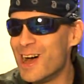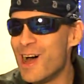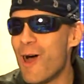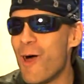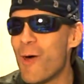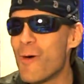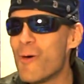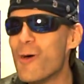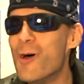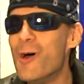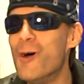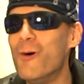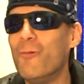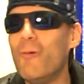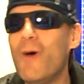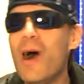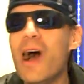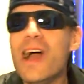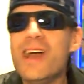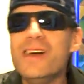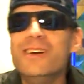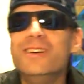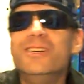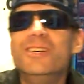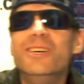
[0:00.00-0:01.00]

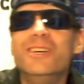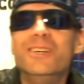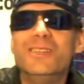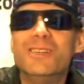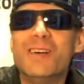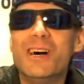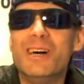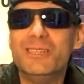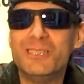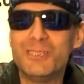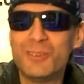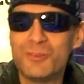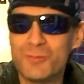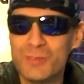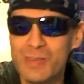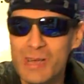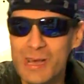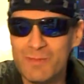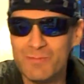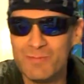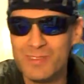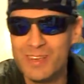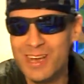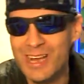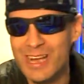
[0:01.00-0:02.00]
Why is this on so
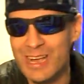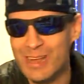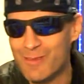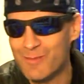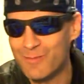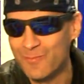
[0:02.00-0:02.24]
damn tight?